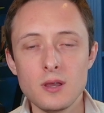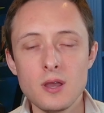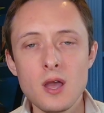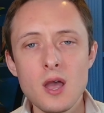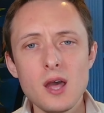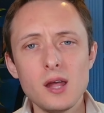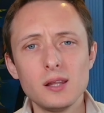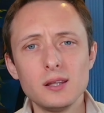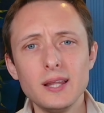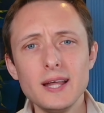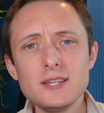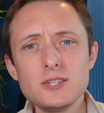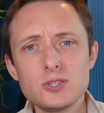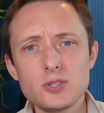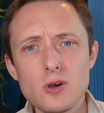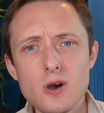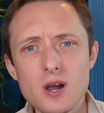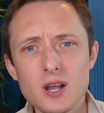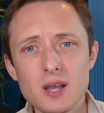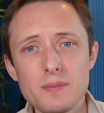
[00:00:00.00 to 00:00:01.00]
Let's
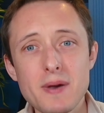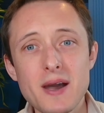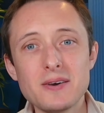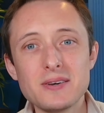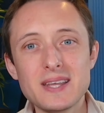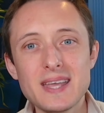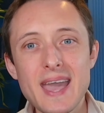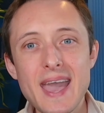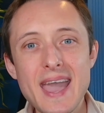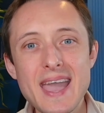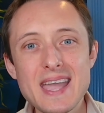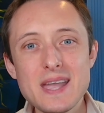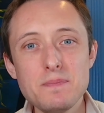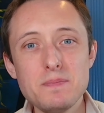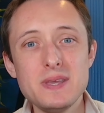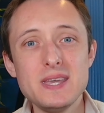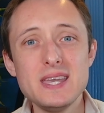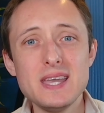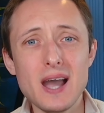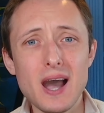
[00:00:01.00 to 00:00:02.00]
talk about
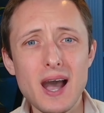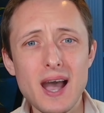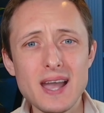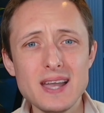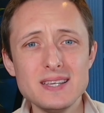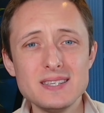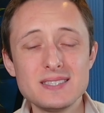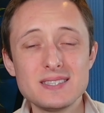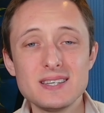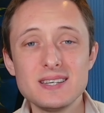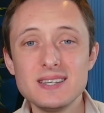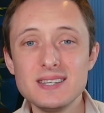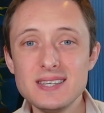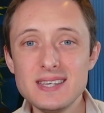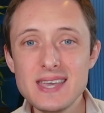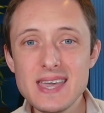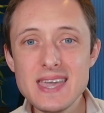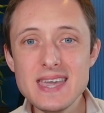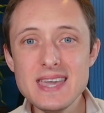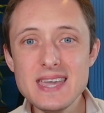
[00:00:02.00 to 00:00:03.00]
KPIs,
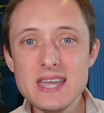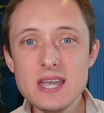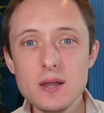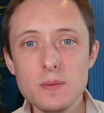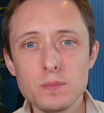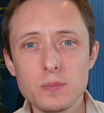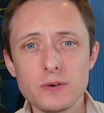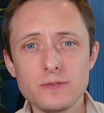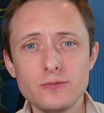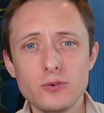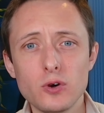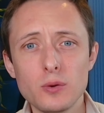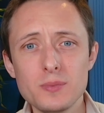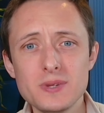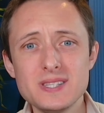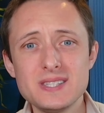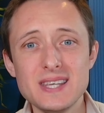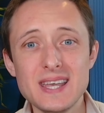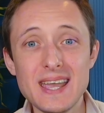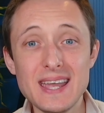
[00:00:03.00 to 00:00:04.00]
key
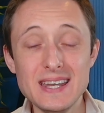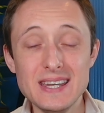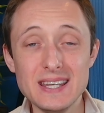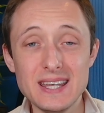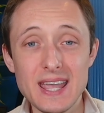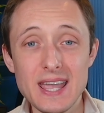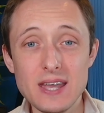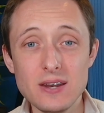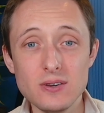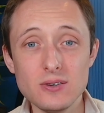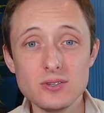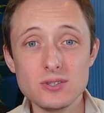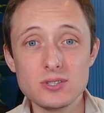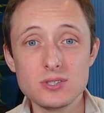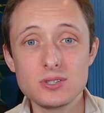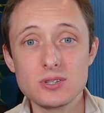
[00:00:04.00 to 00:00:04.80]
performance indicators.